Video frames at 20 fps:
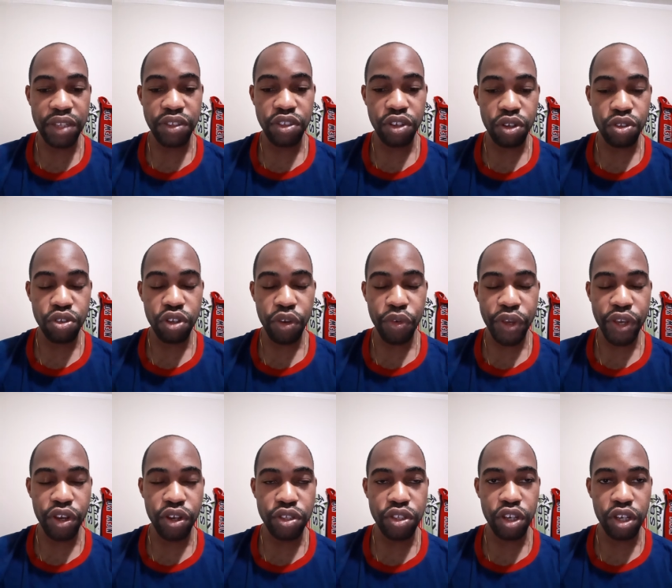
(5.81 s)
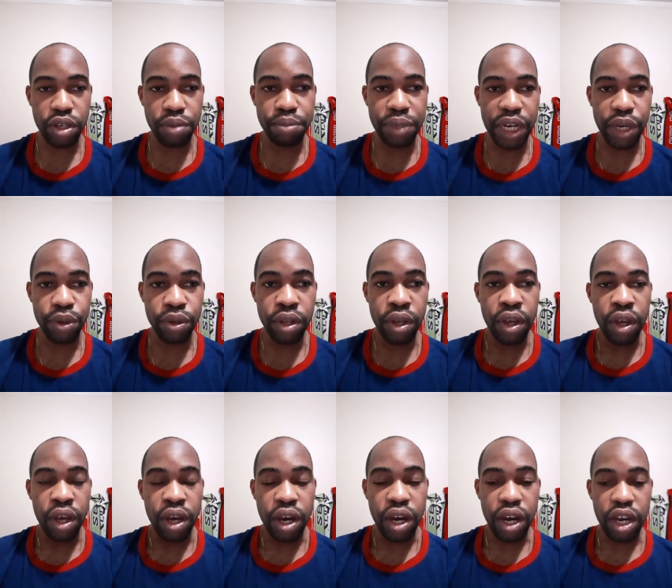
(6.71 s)
So today we're gonna talk about
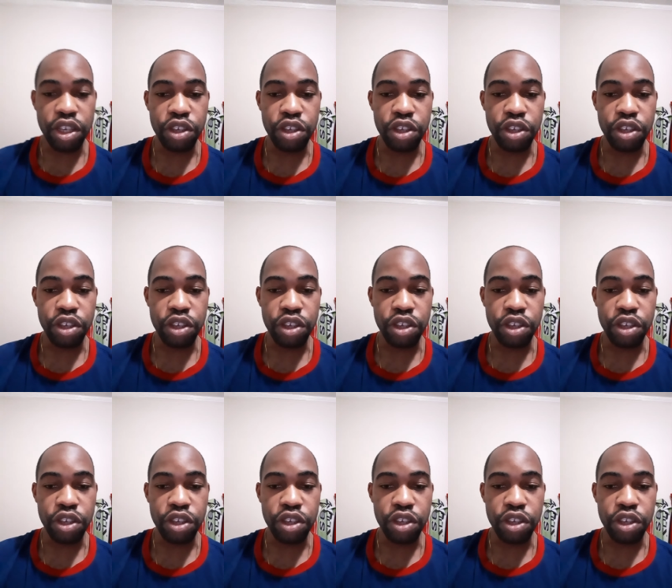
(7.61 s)
uh,